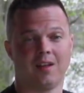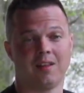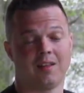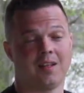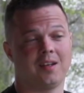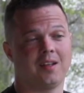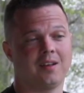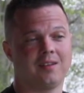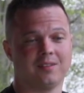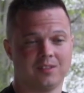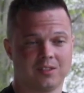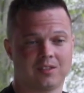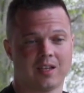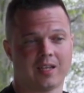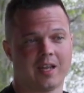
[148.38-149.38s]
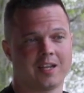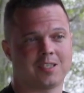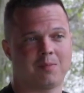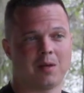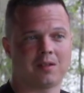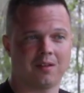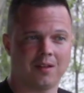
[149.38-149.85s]
they did just like I
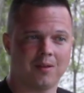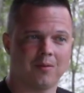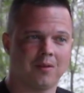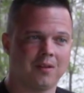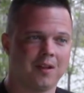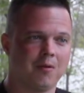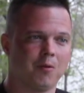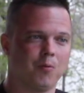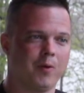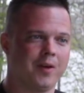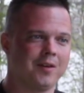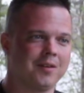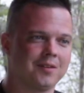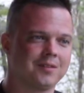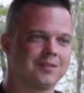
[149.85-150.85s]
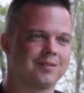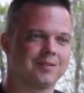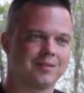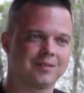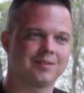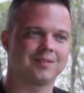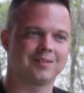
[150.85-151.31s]
expected they would. They would win.
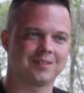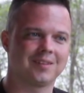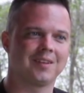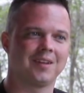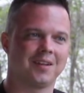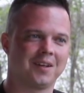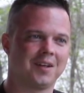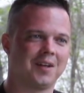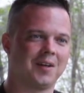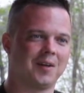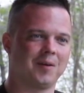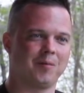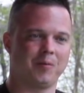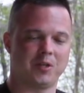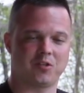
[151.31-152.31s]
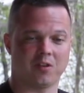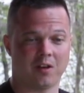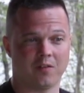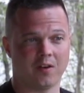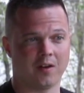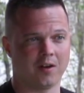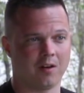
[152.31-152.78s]
Um, we
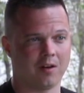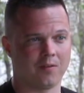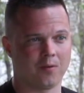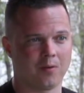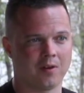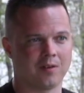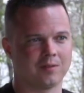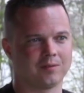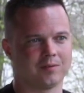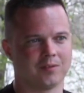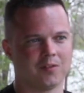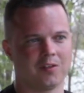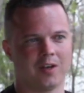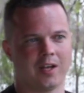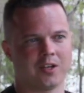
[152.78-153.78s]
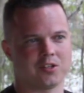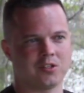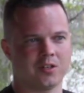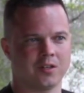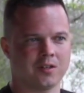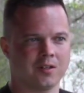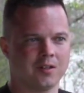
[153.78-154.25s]
trained very hard for it over the
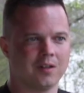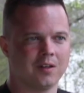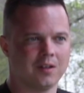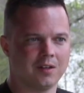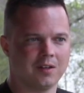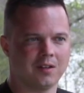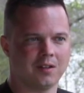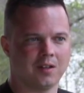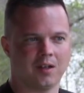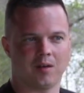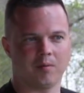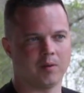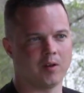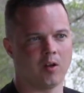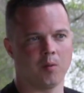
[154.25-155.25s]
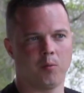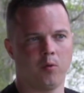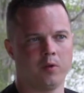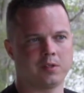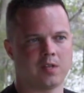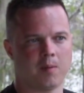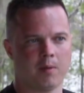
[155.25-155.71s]
last year, um, and all the
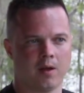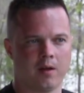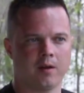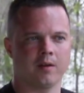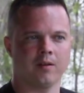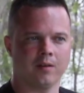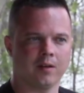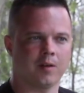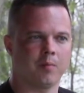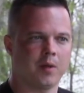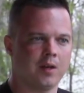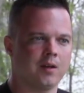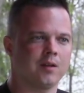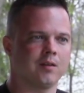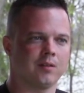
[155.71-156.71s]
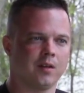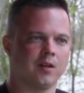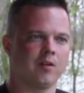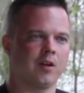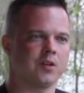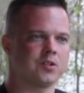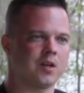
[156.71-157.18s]
poolees came out here and competed, did
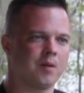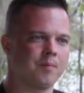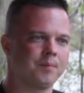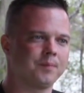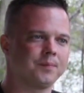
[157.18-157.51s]
a great job.